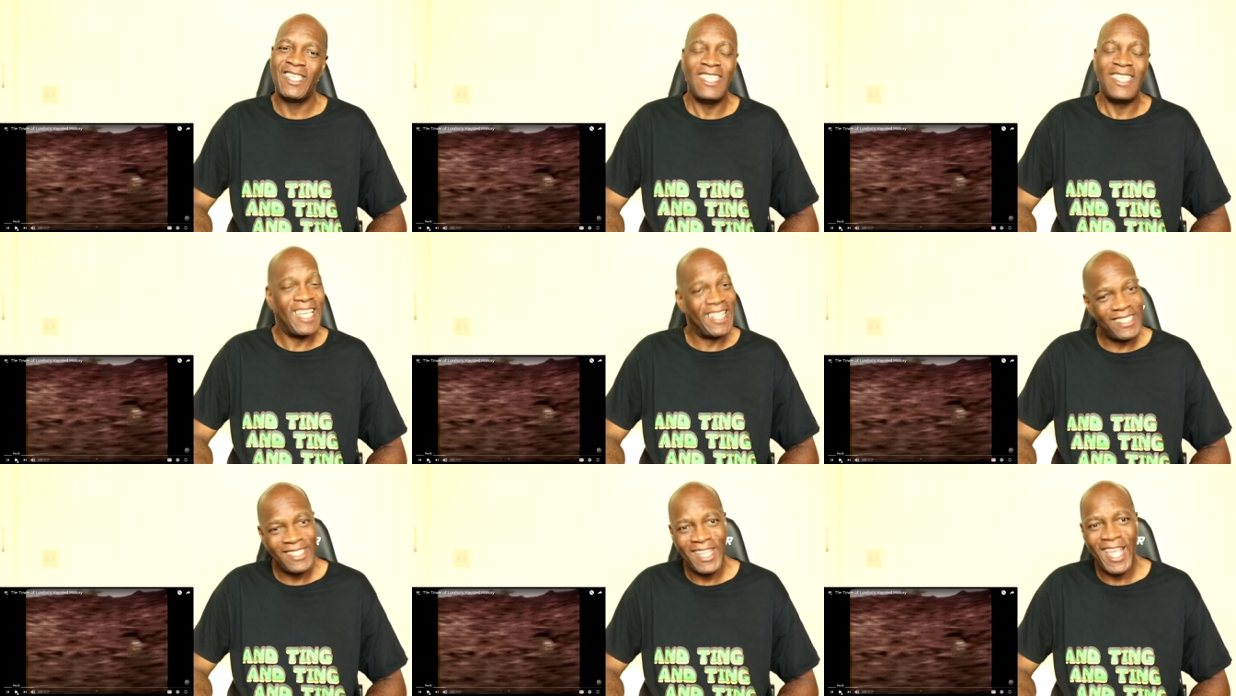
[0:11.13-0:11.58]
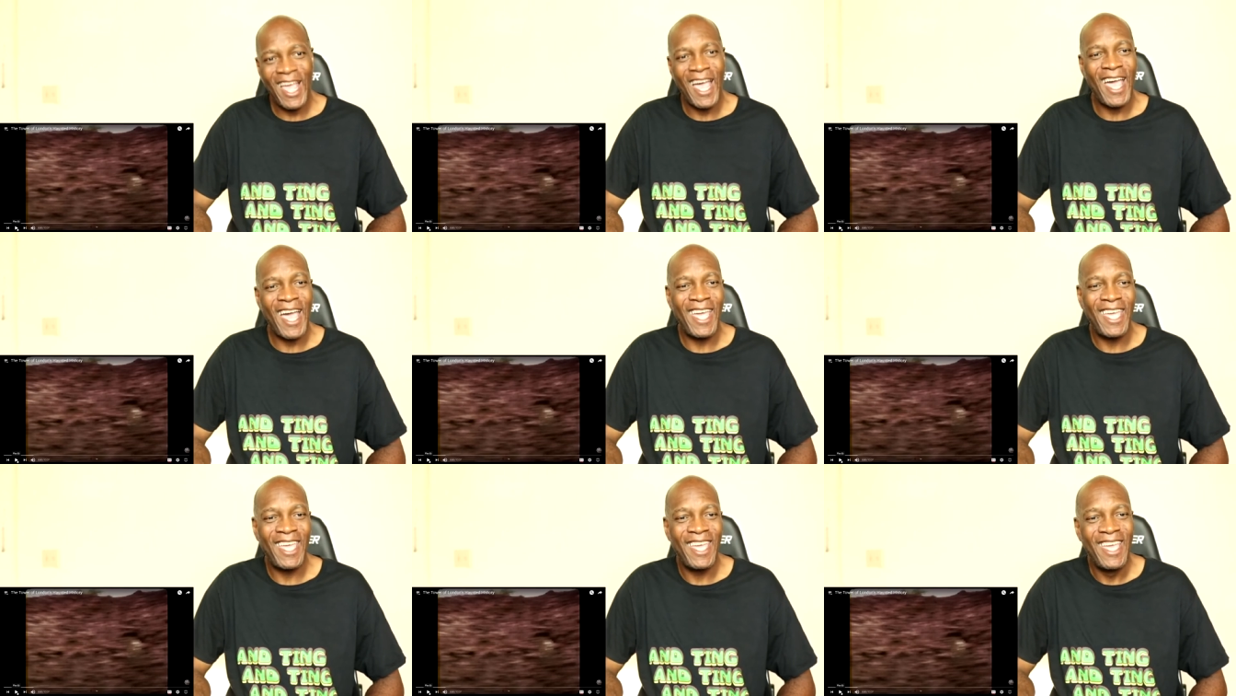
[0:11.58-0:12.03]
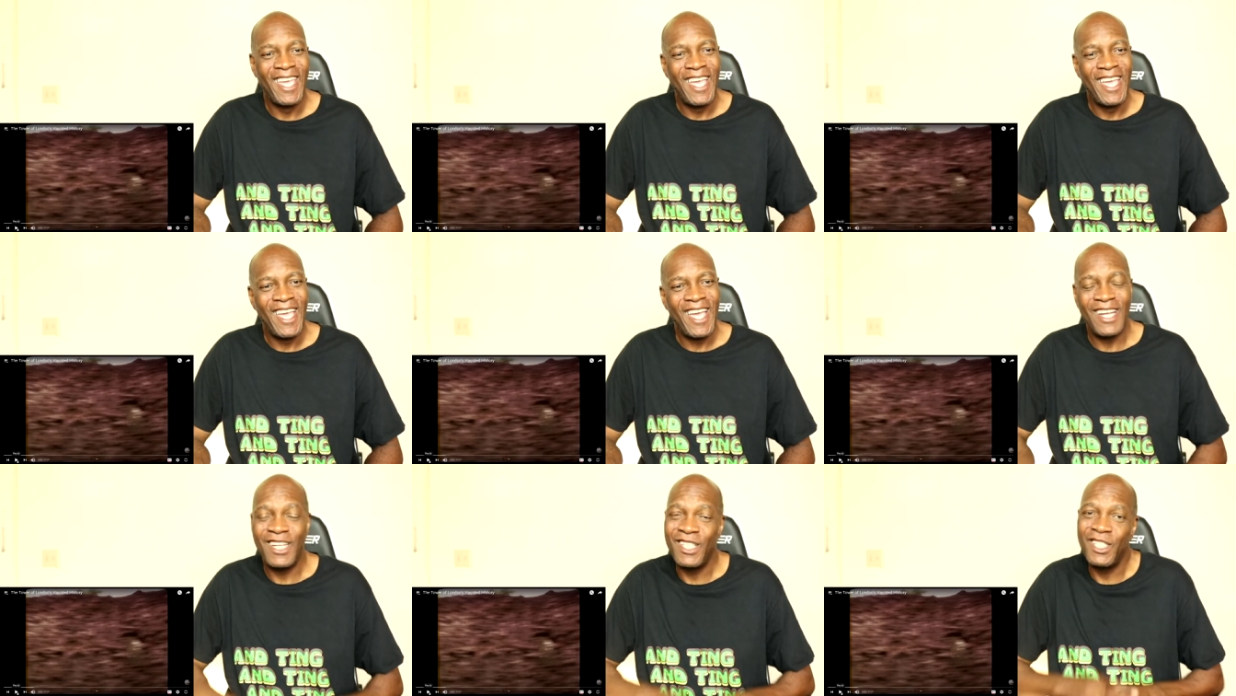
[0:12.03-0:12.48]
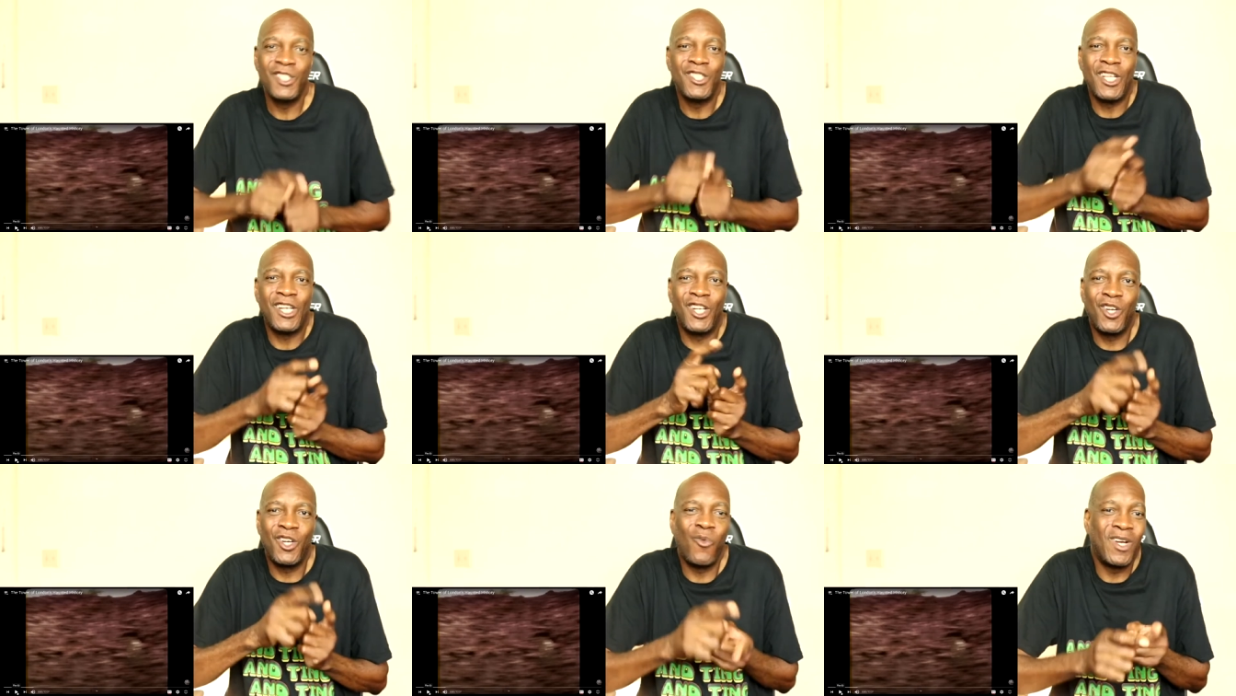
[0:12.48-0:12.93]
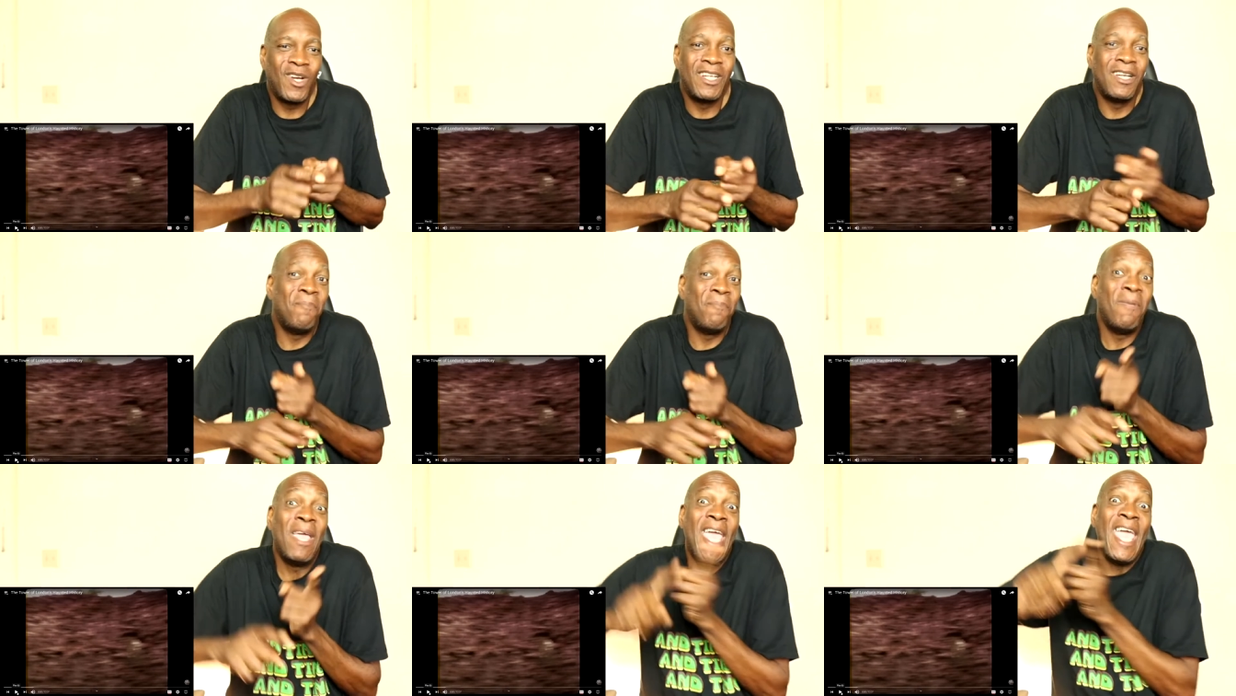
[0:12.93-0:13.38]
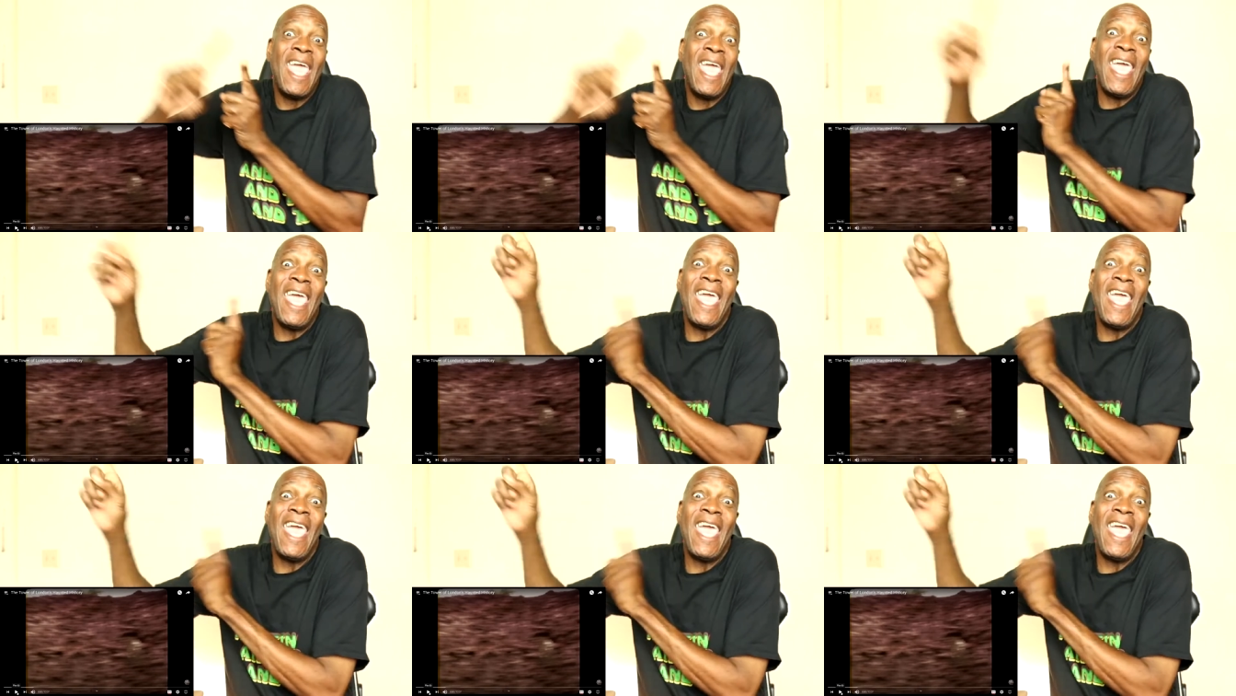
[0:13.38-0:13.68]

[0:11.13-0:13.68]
Yes, I. And this is another one of them